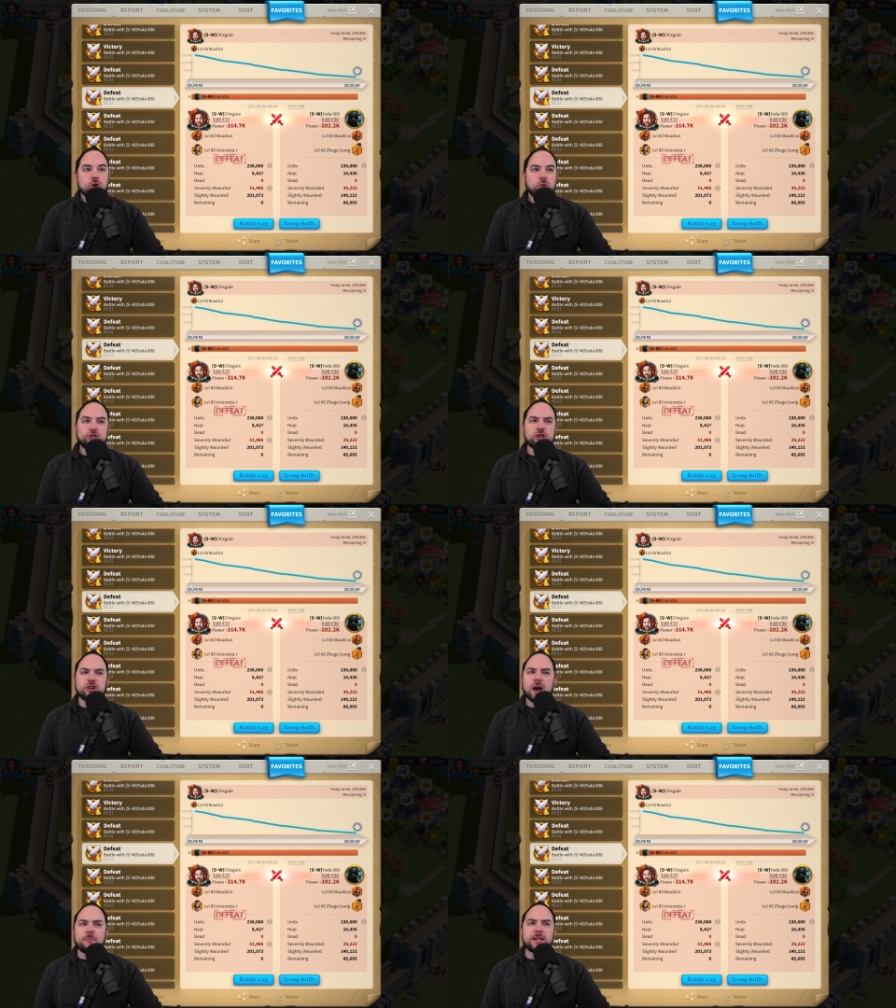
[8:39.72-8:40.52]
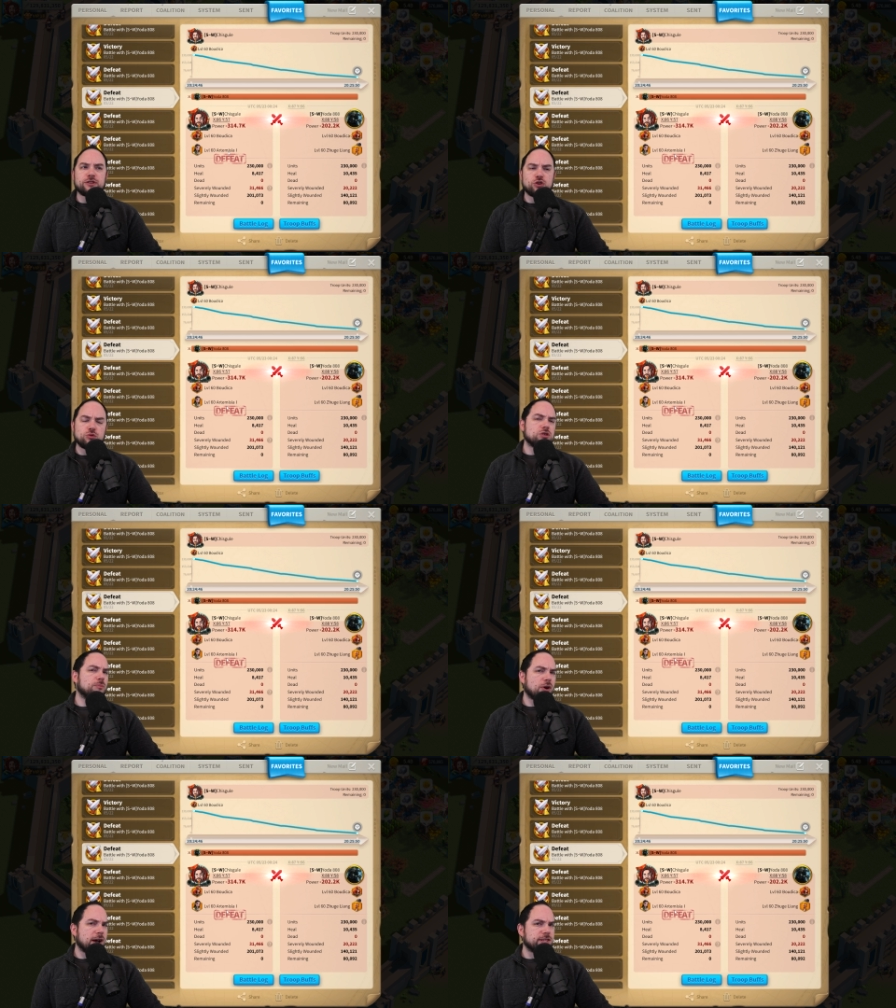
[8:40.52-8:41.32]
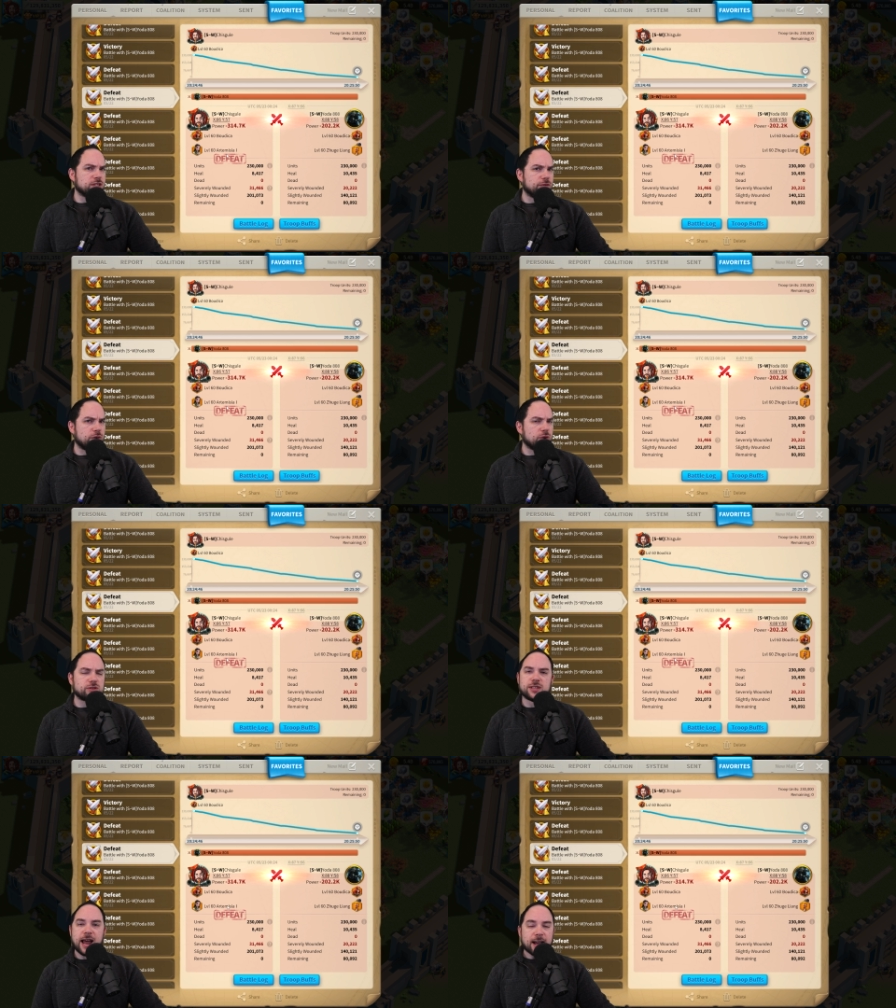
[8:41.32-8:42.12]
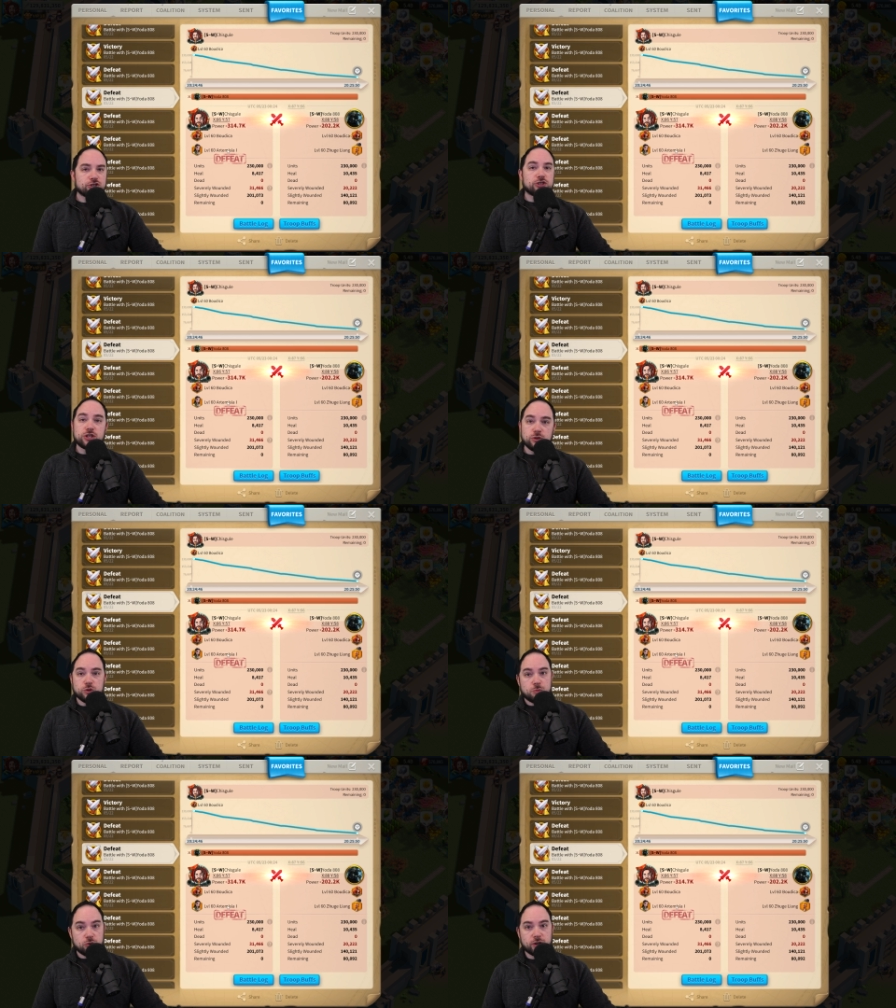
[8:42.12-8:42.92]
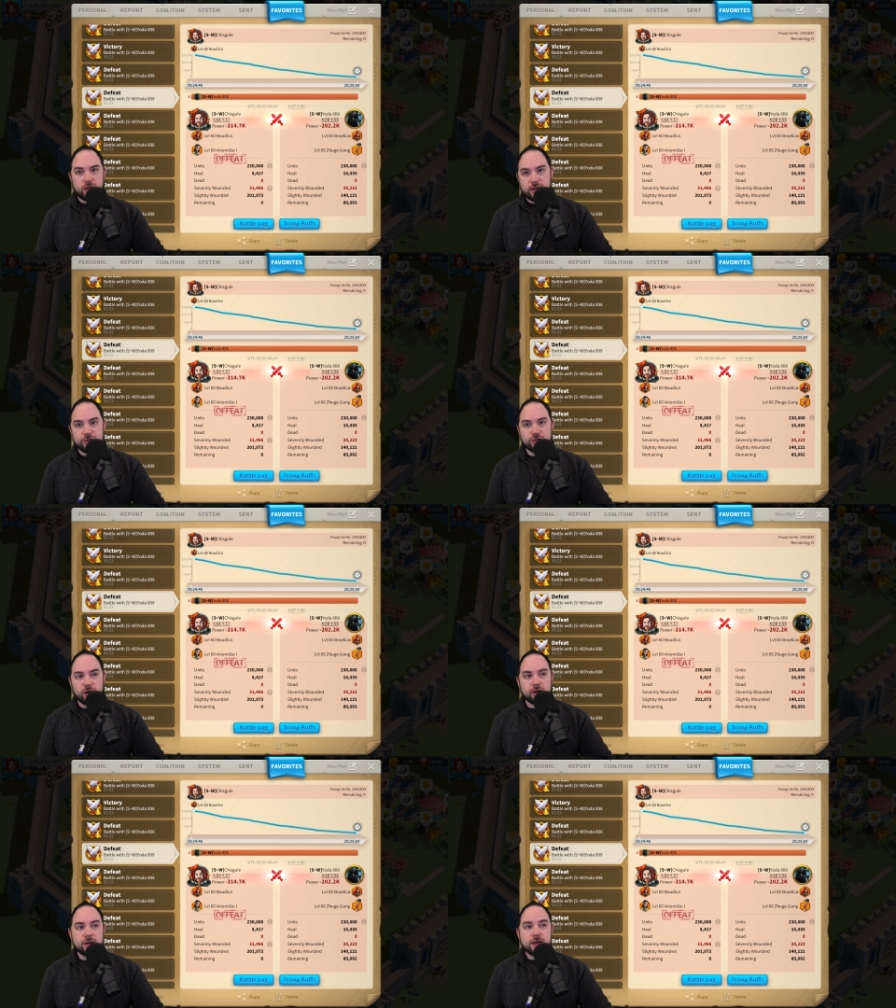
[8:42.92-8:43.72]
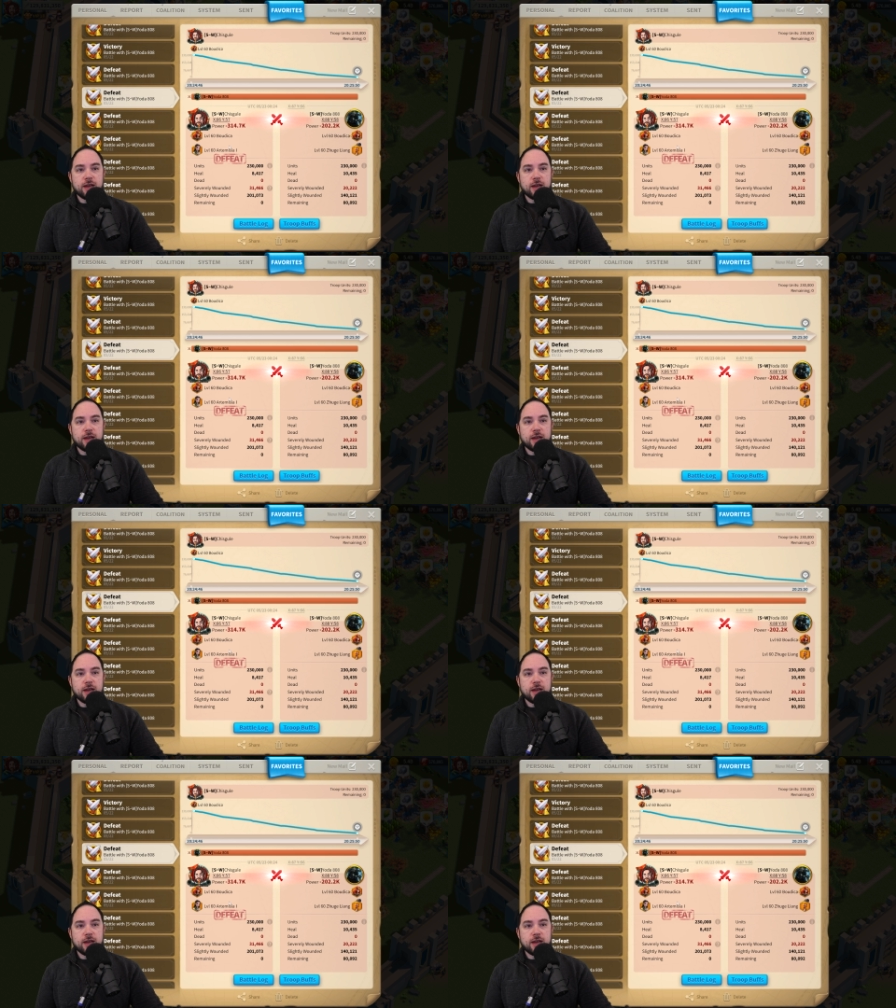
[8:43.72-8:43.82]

which should not be too surprising to folks that actually use Boudica Esong.